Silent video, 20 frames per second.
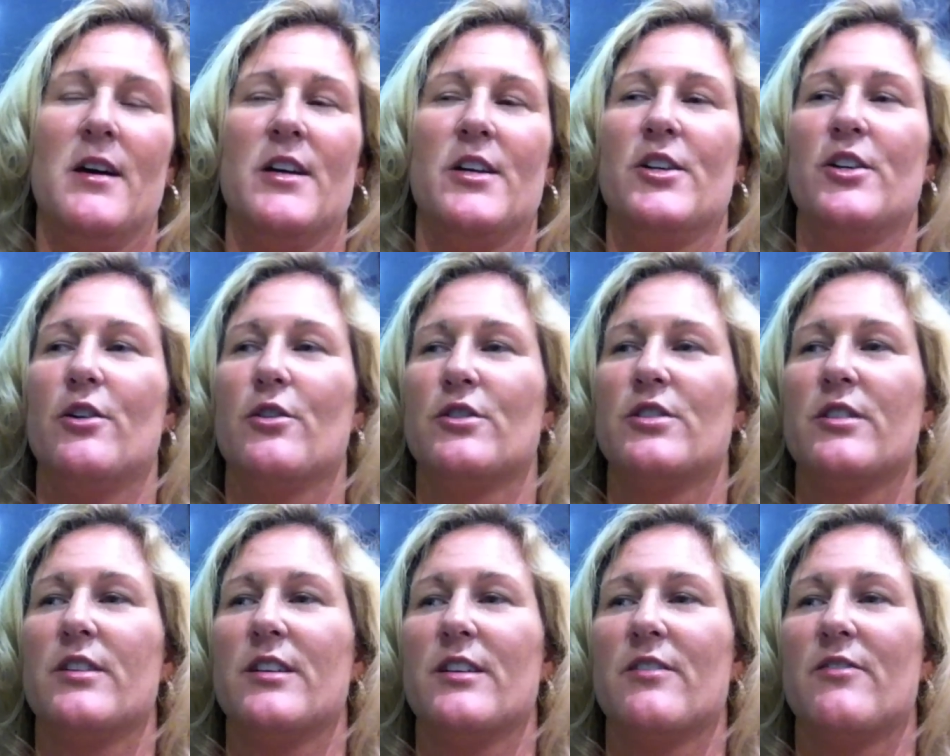You know,
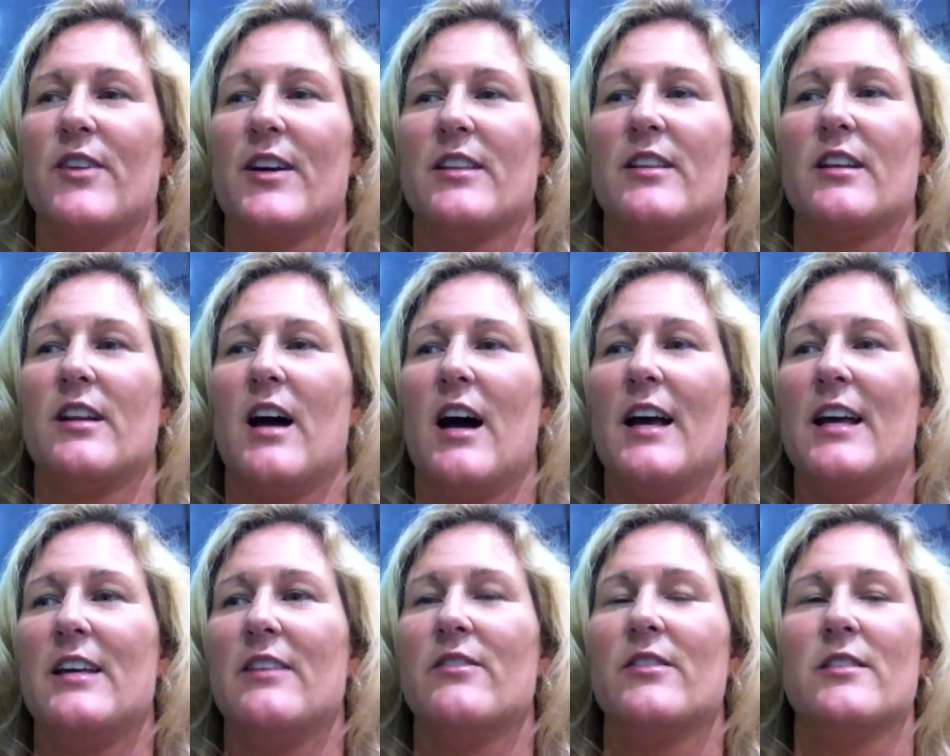to the effect that
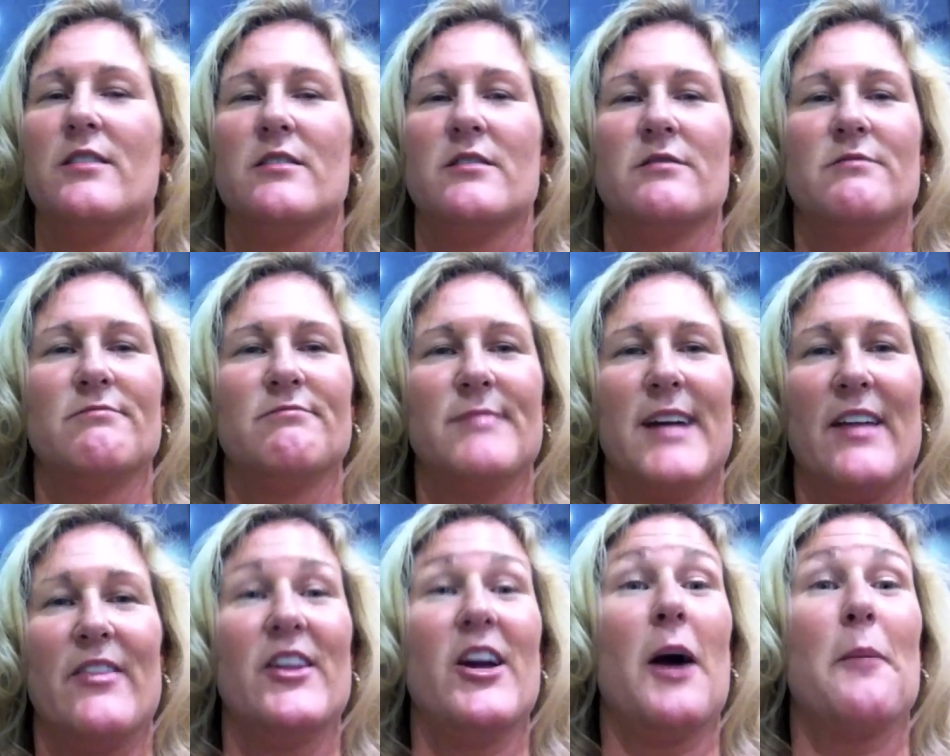I even
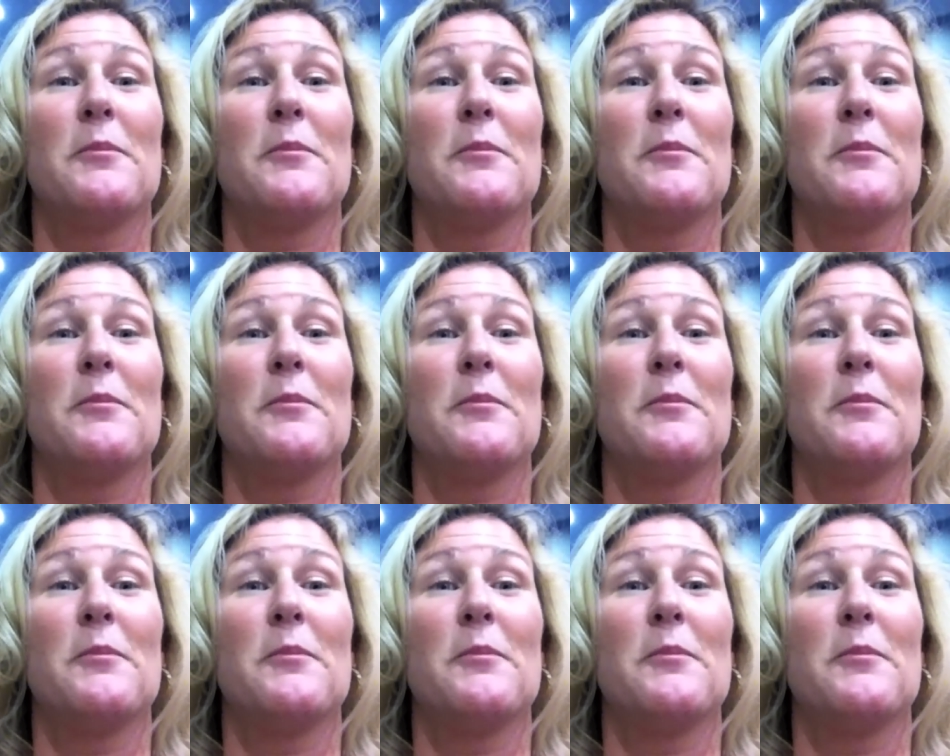had the